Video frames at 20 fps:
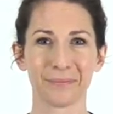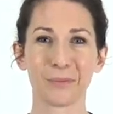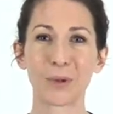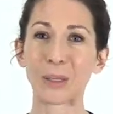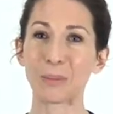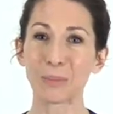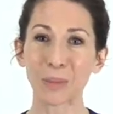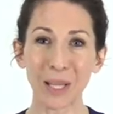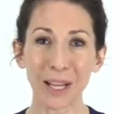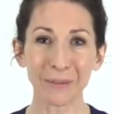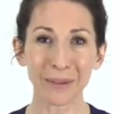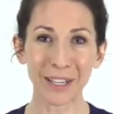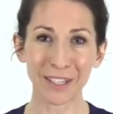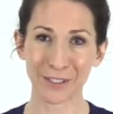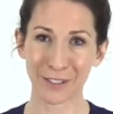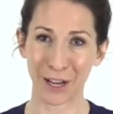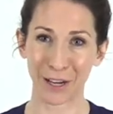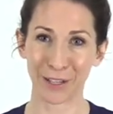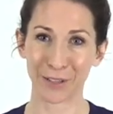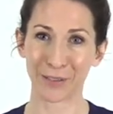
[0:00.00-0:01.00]
When
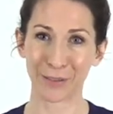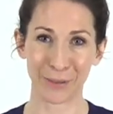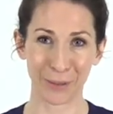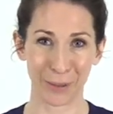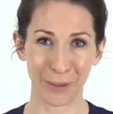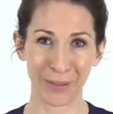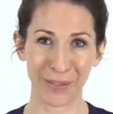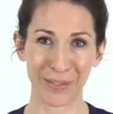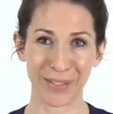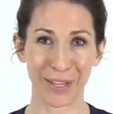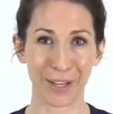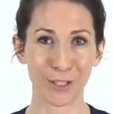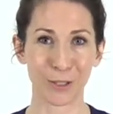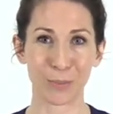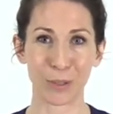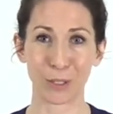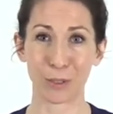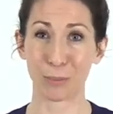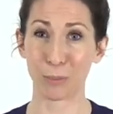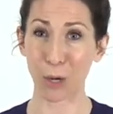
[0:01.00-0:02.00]
playwright Jonathan Tollins'
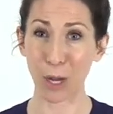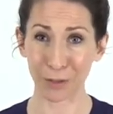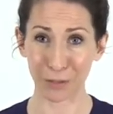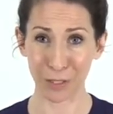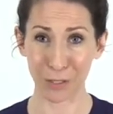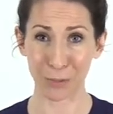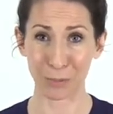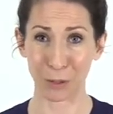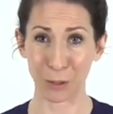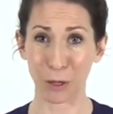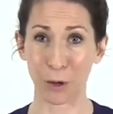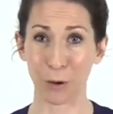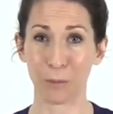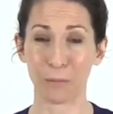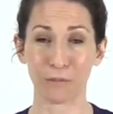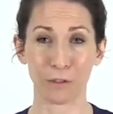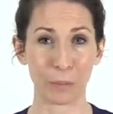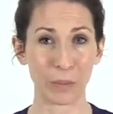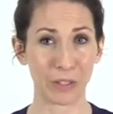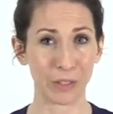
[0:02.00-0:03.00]
husband brought this book
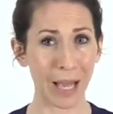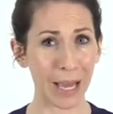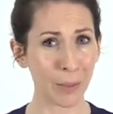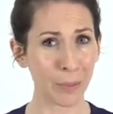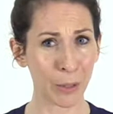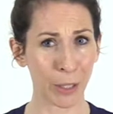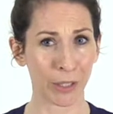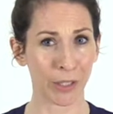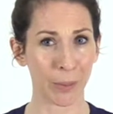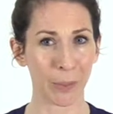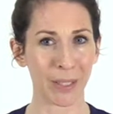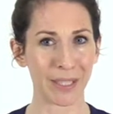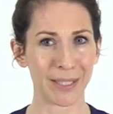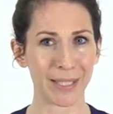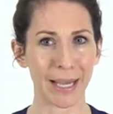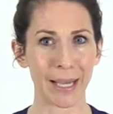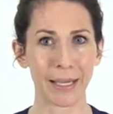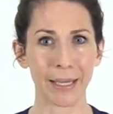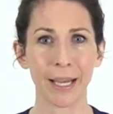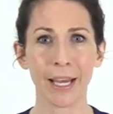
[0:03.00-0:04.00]
home from the library one
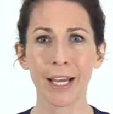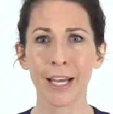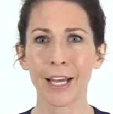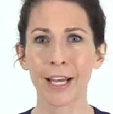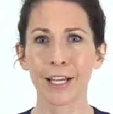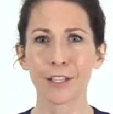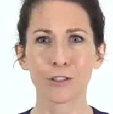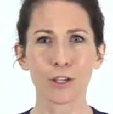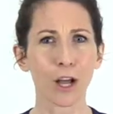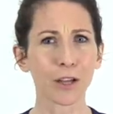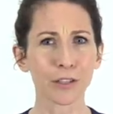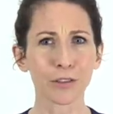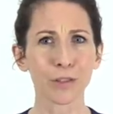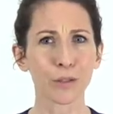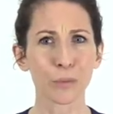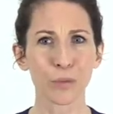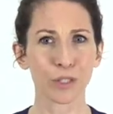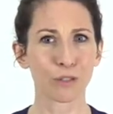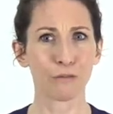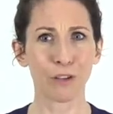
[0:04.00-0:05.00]
day,
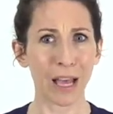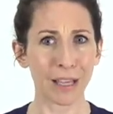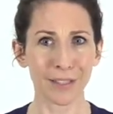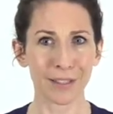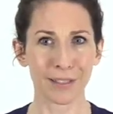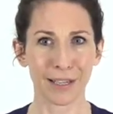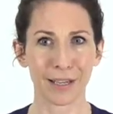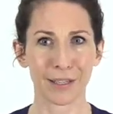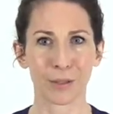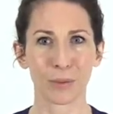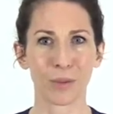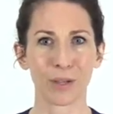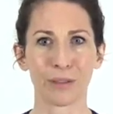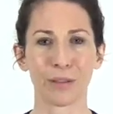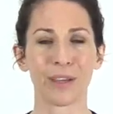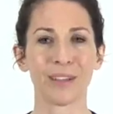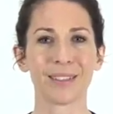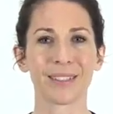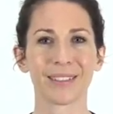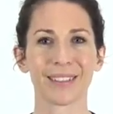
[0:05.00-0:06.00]
Jonathan was fascinated with
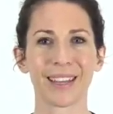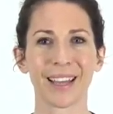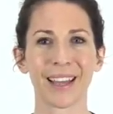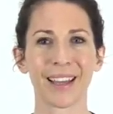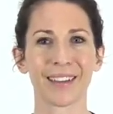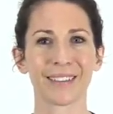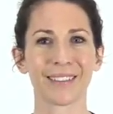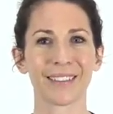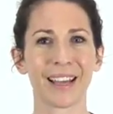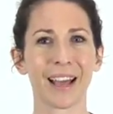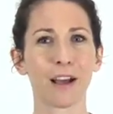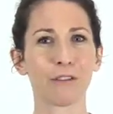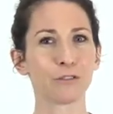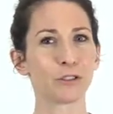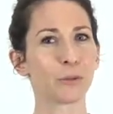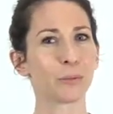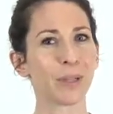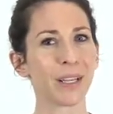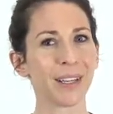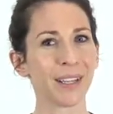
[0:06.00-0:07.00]
it, and
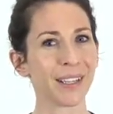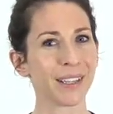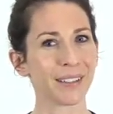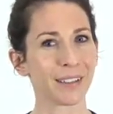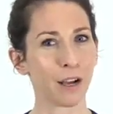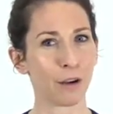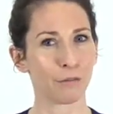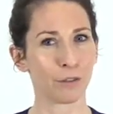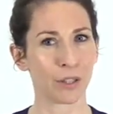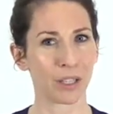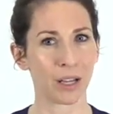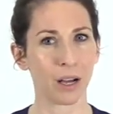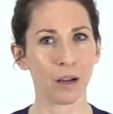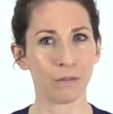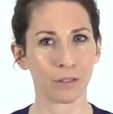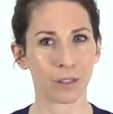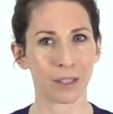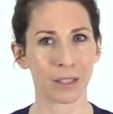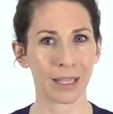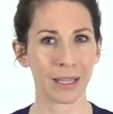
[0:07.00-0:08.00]
after reading it cover to
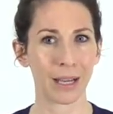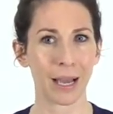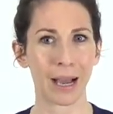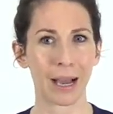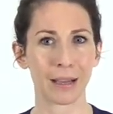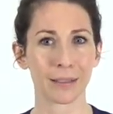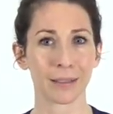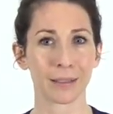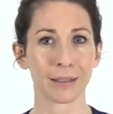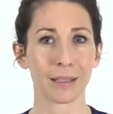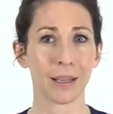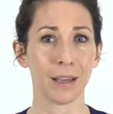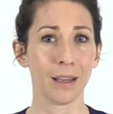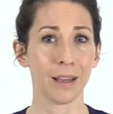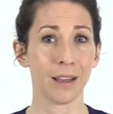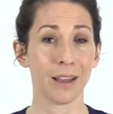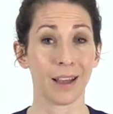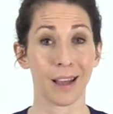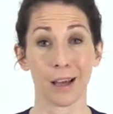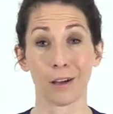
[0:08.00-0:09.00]
cover, he asked,
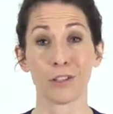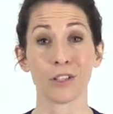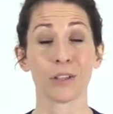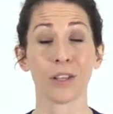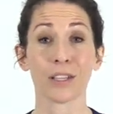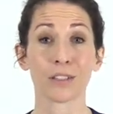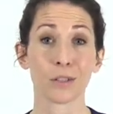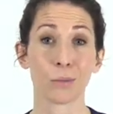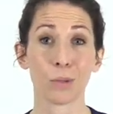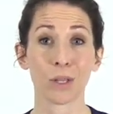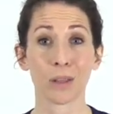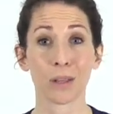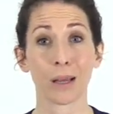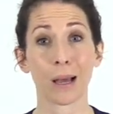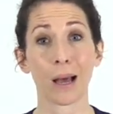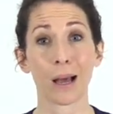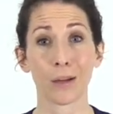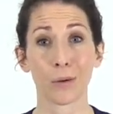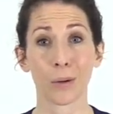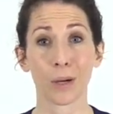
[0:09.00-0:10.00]
"How'd you like to be the
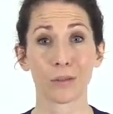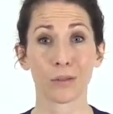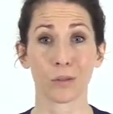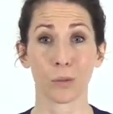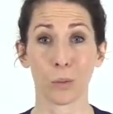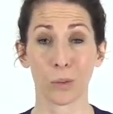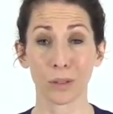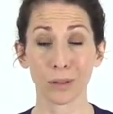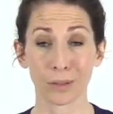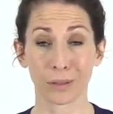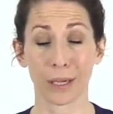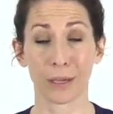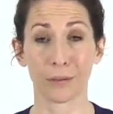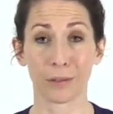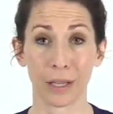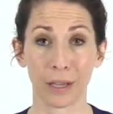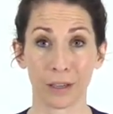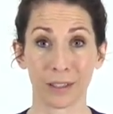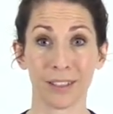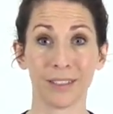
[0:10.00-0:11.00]
guy who has to work down
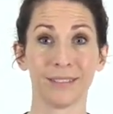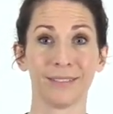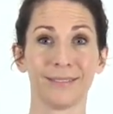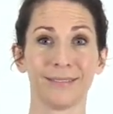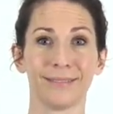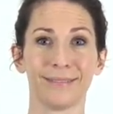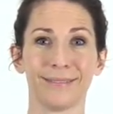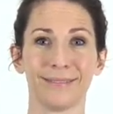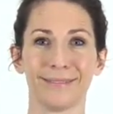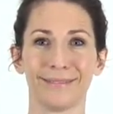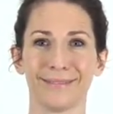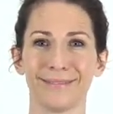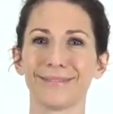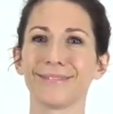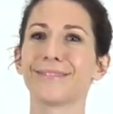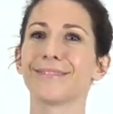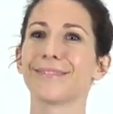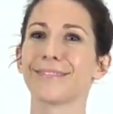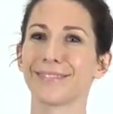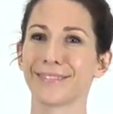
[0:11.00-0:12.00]
there?"
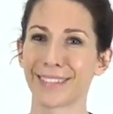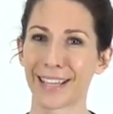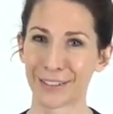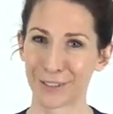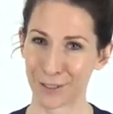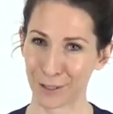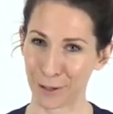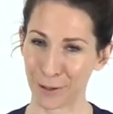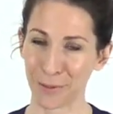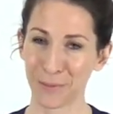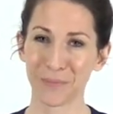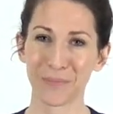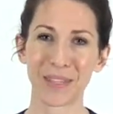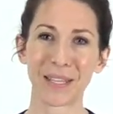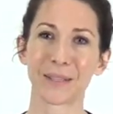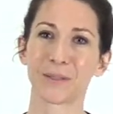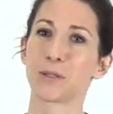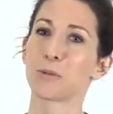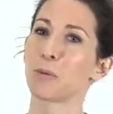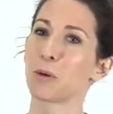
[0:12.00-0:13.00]
And so
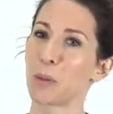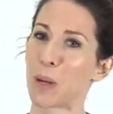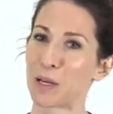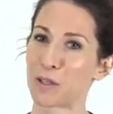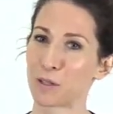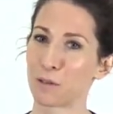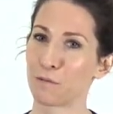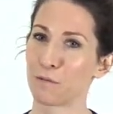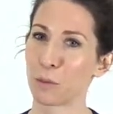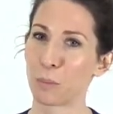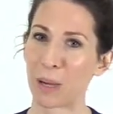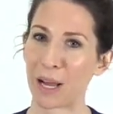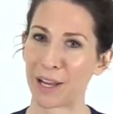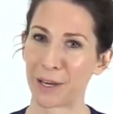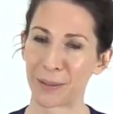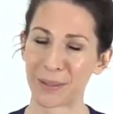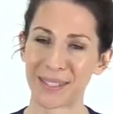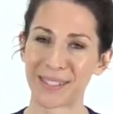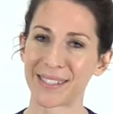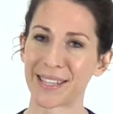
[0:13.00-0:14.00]
the inspiration for
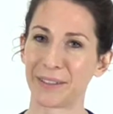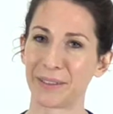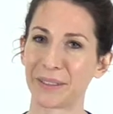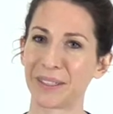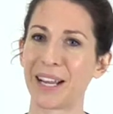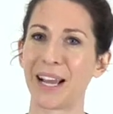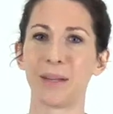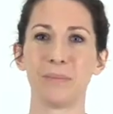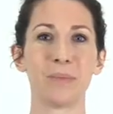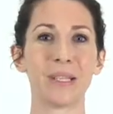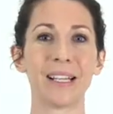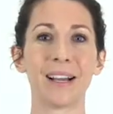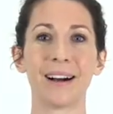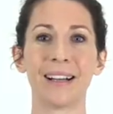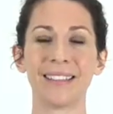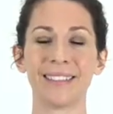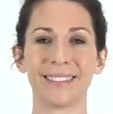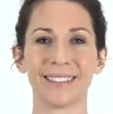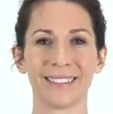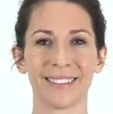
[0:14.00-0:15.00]
Buyer Cellar had
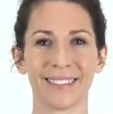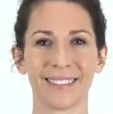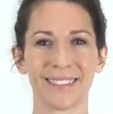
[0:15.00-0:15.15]
begun.